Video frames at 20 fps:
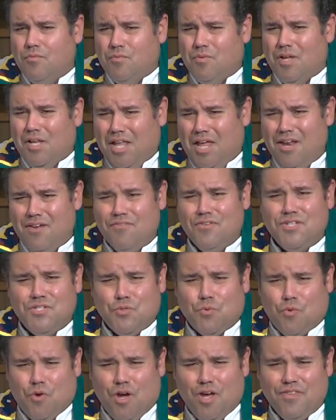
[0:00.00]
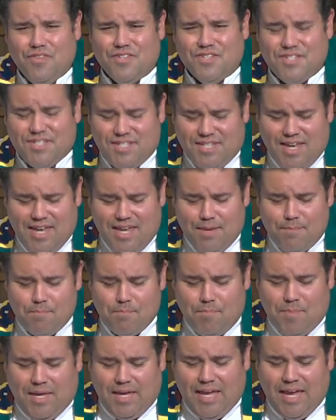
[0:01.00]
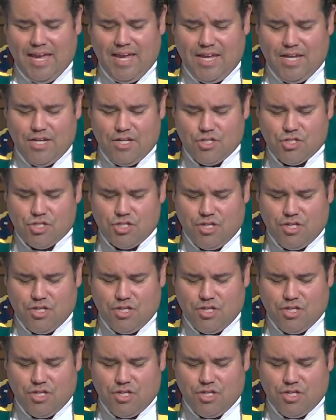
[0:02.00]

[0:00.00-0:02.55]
a lot of us were on the same page.